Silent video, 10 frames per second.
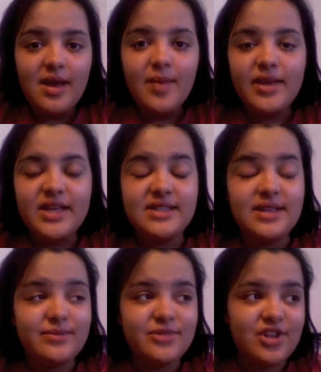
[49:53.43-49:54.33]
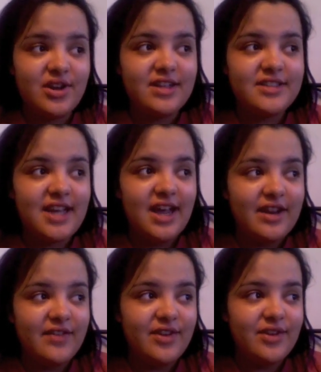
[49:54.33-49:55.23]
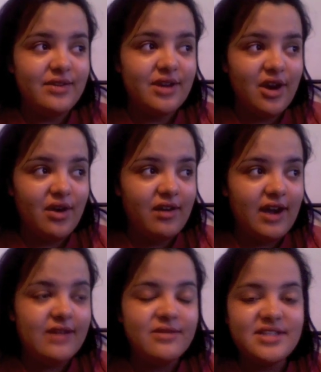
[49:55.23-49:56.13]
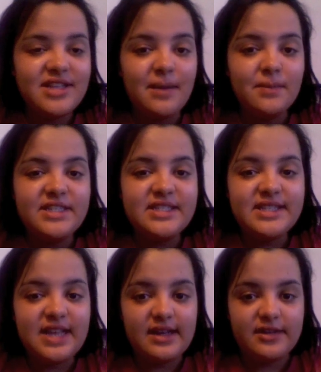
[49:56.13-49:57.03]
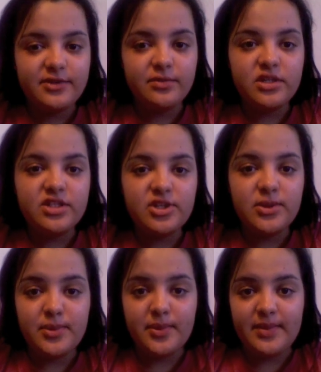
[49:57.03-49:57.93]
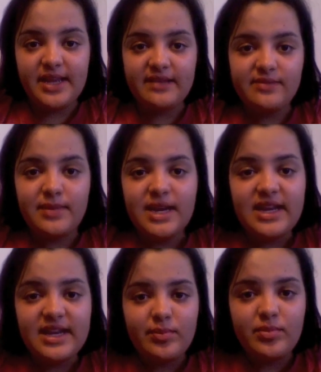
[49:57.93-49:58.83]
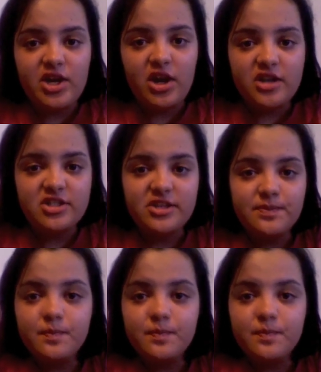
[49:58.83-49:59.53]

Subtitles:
because I'm sure a ton of you know I was obsessed with Super Bass by Nicki Minaj,